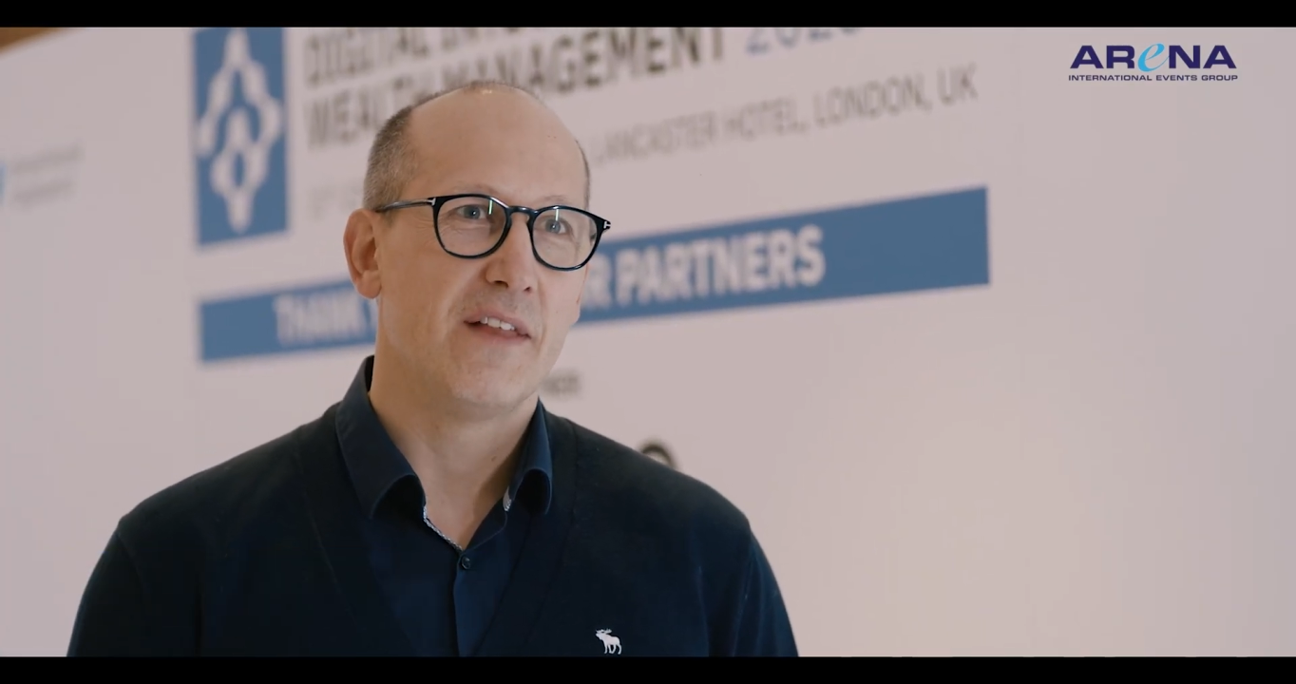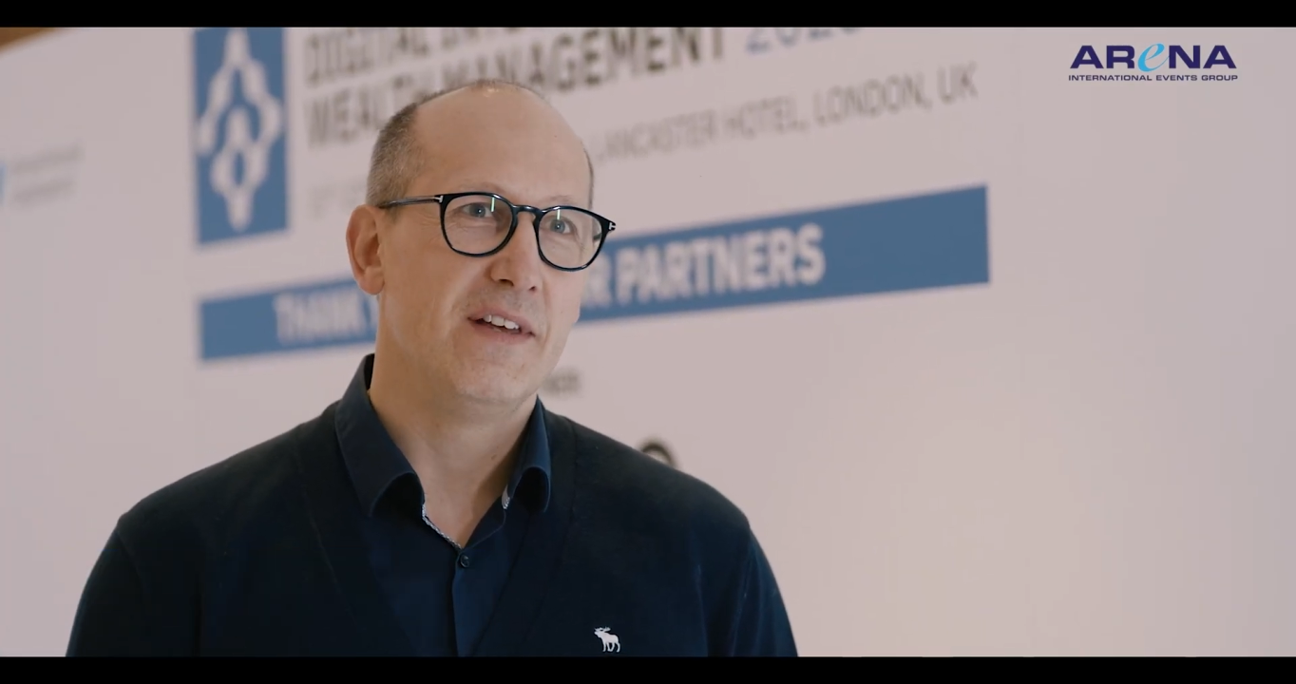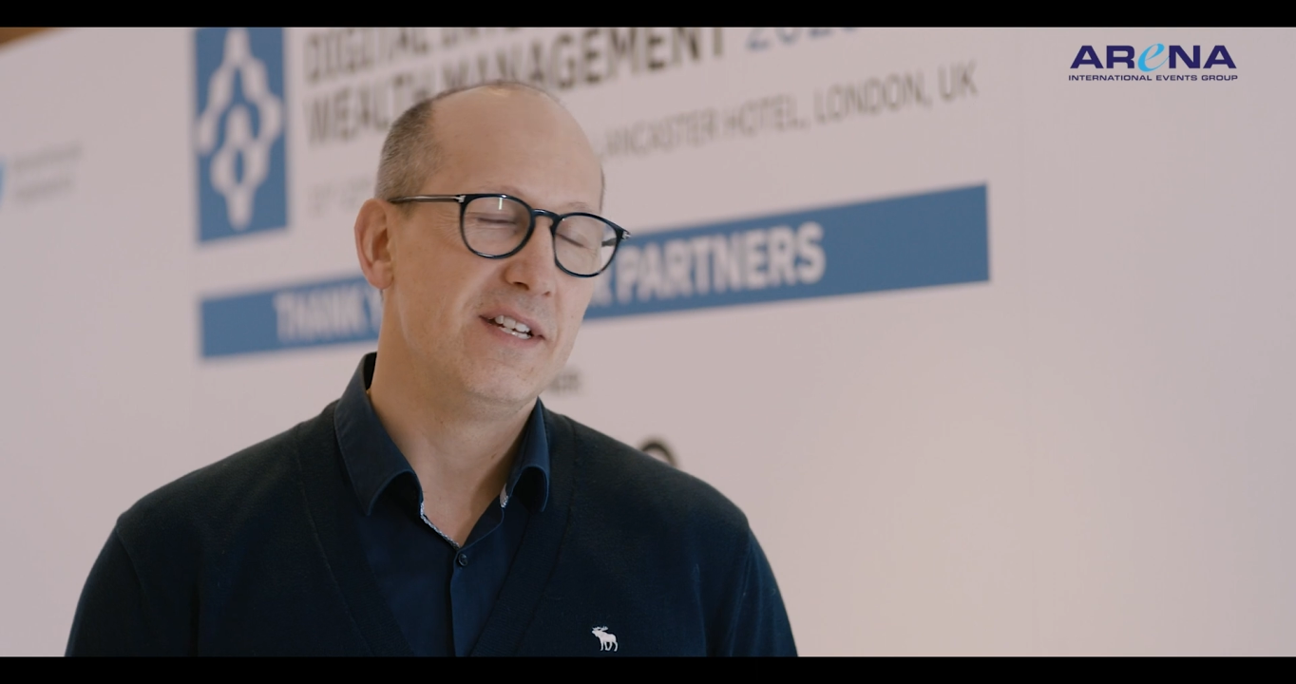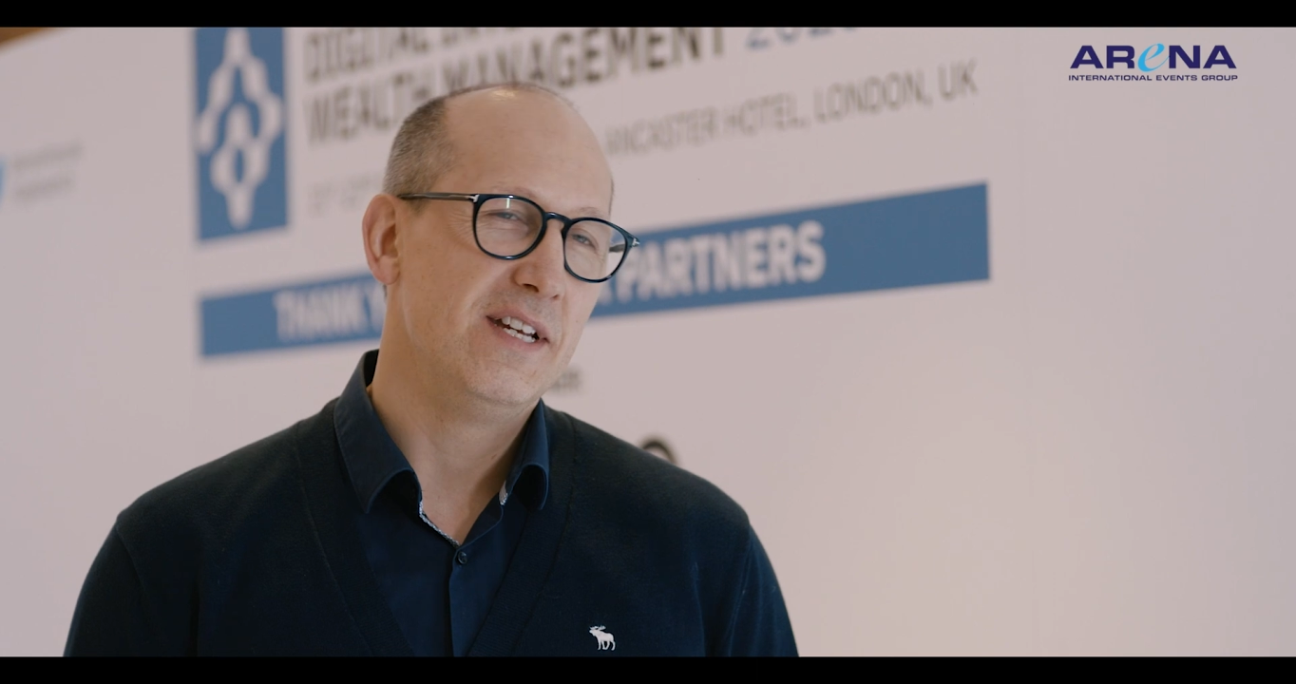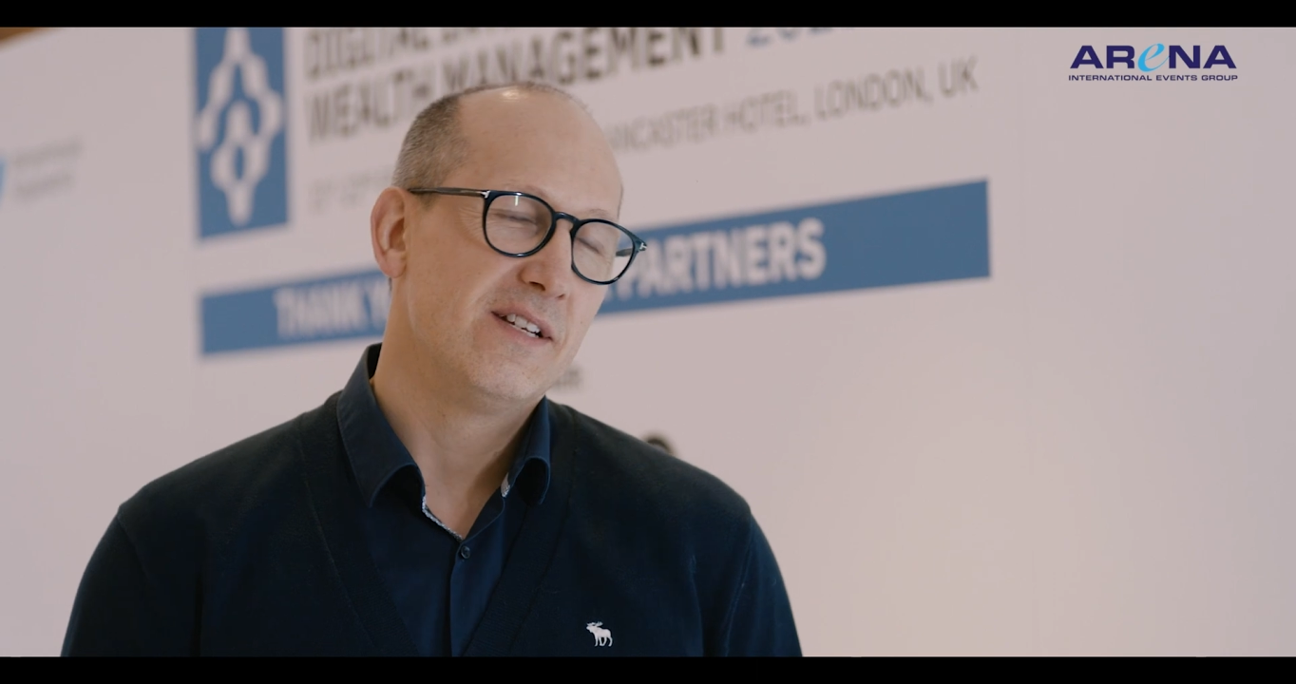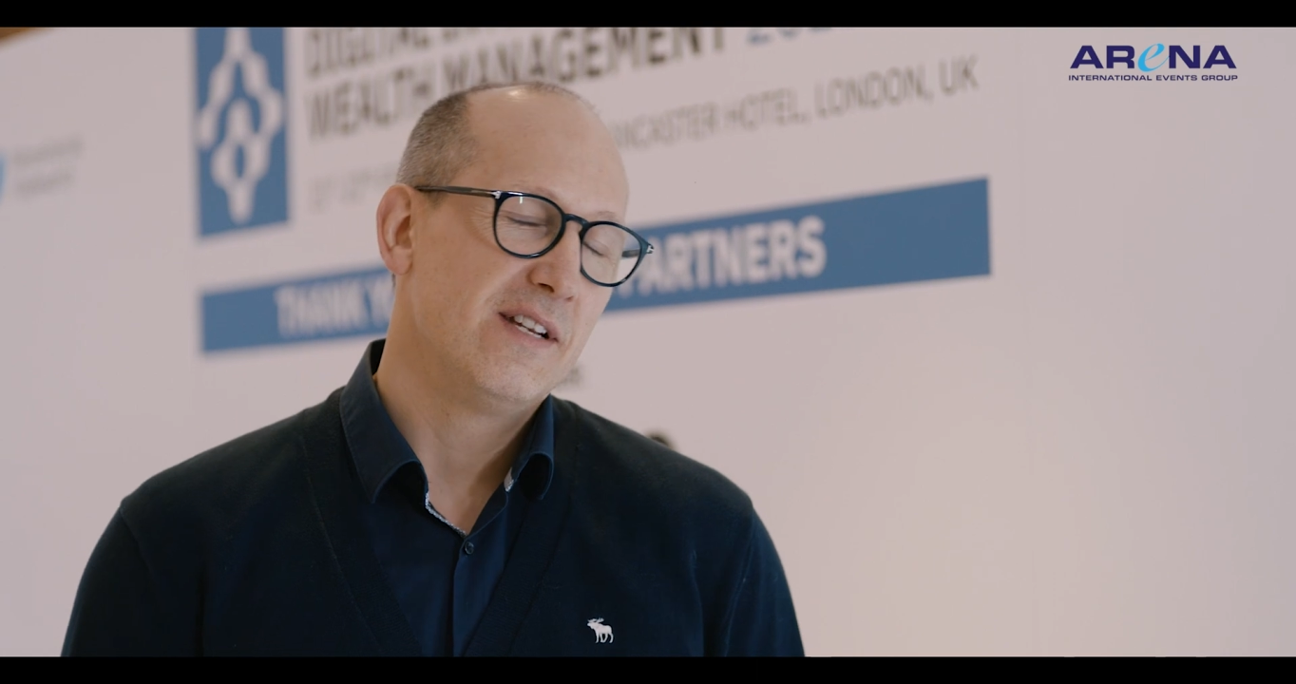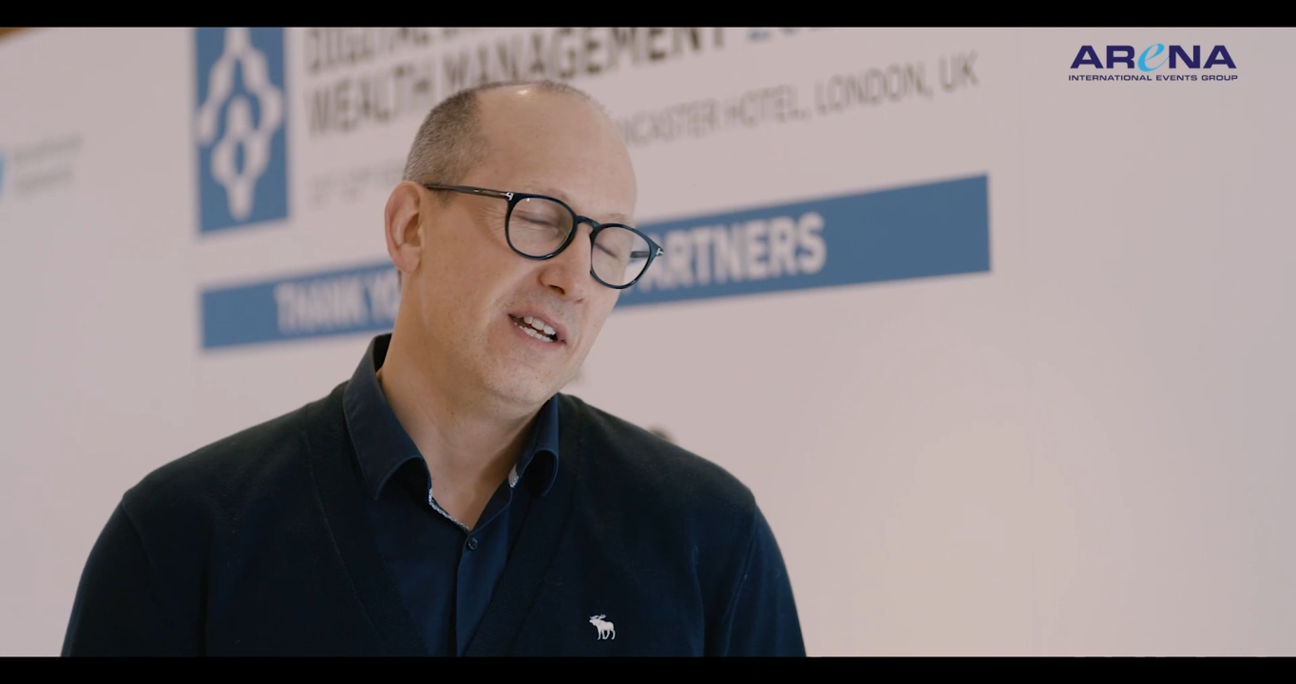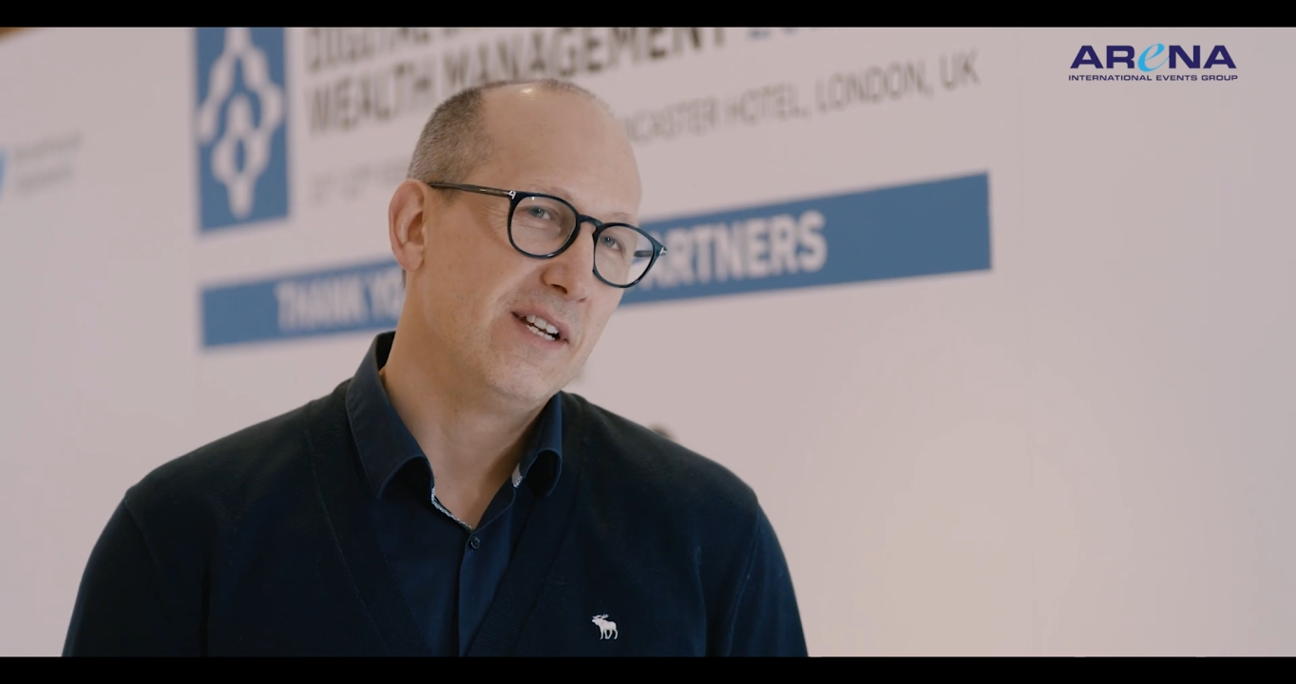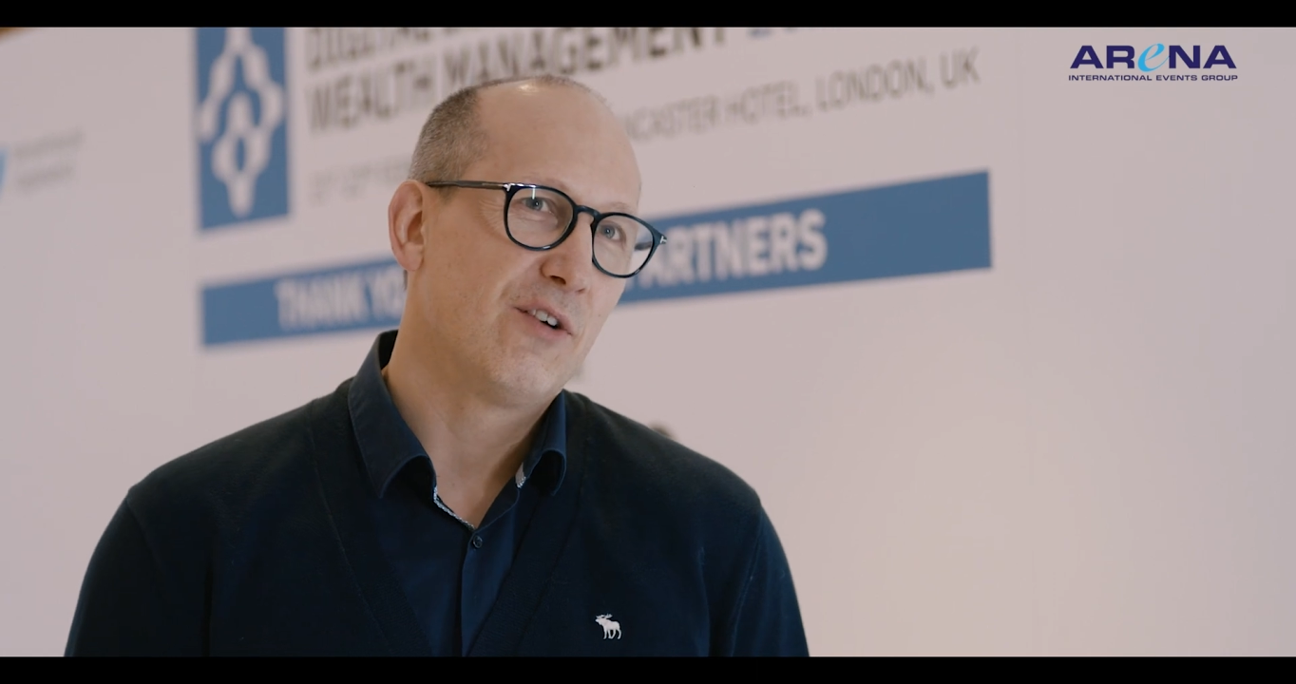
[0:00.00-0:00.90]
like this is